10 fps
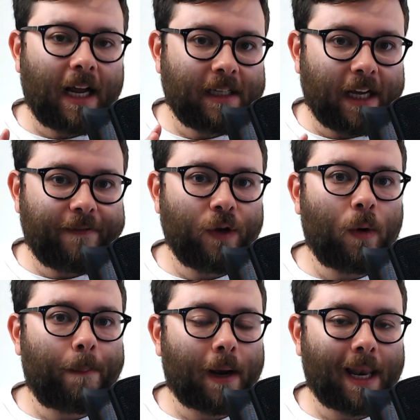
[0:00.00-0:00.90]
And if you are
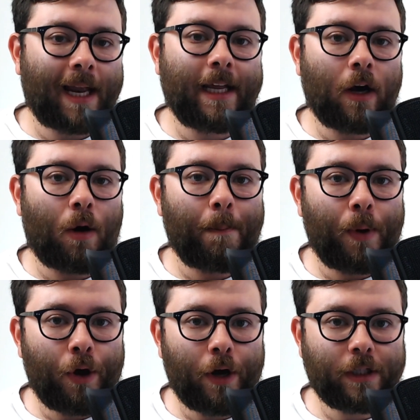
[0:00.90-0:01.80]
planning on
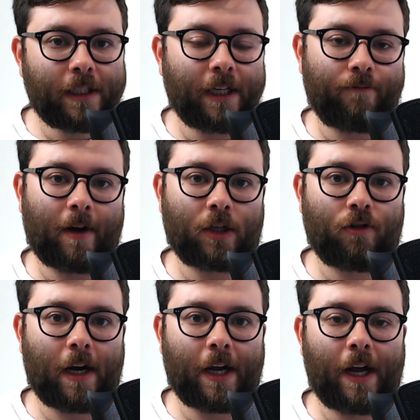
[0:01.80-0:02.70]
purchasing Rank
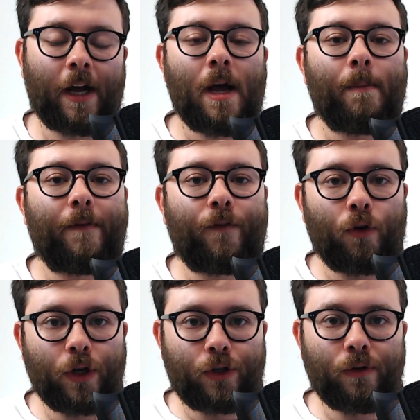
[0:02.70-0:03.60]
Tracker, before
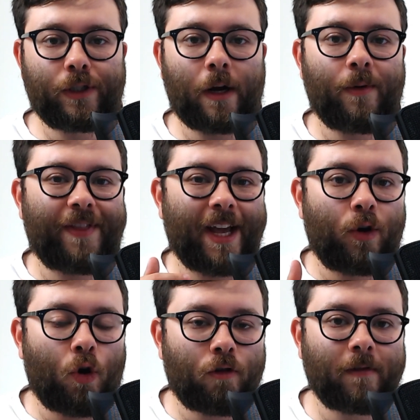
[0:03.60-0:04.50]
you do so, they
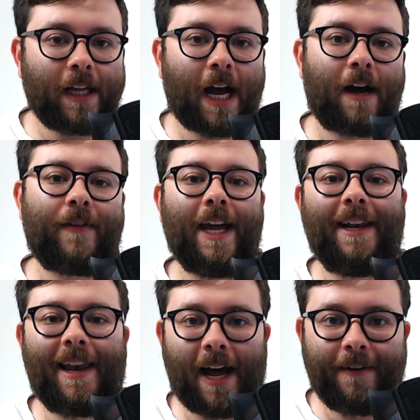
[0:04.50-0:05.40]
currently have a
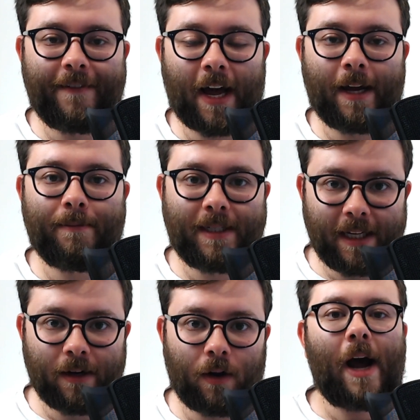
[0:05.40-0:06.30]
lifetime
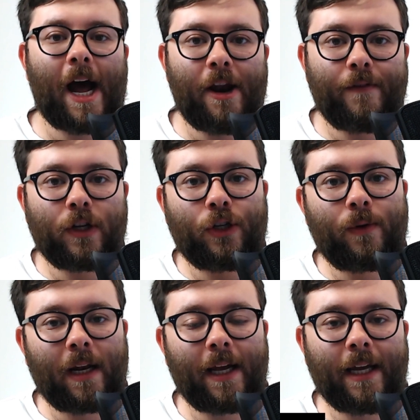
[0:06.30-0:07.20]
deal. Head over to
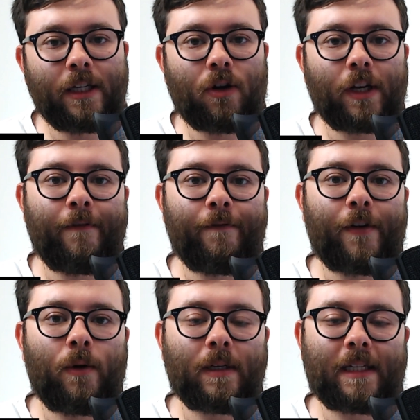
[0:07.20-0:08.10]

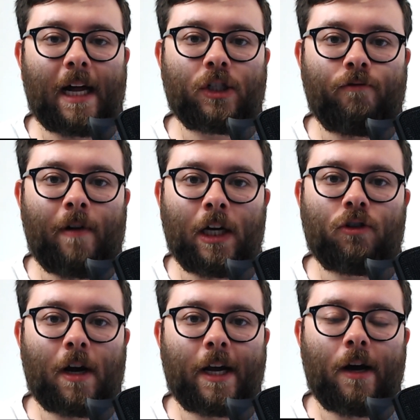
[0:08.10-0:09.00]

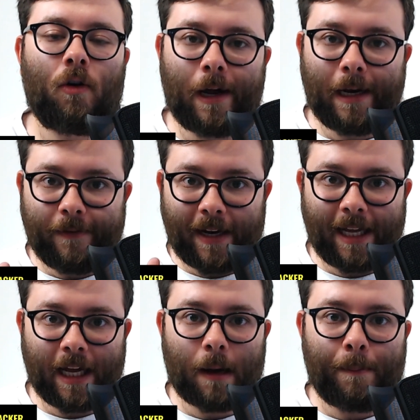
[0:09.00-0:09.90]
clicky.info/ranktracker or I'll leave a
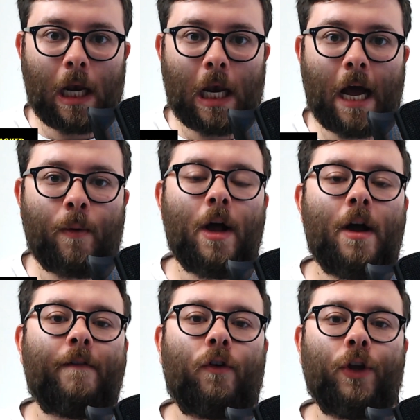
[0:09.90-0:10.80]
link below
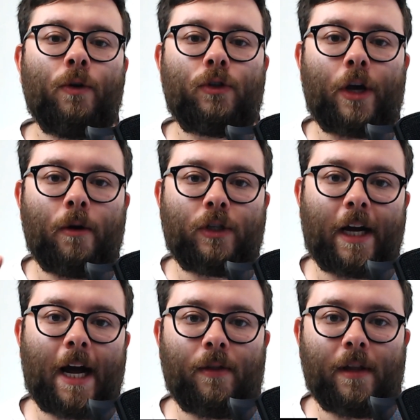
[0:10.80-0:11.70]
for you to go
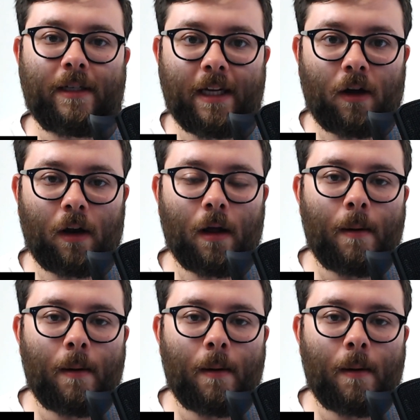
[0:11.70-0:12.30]
check out the deal.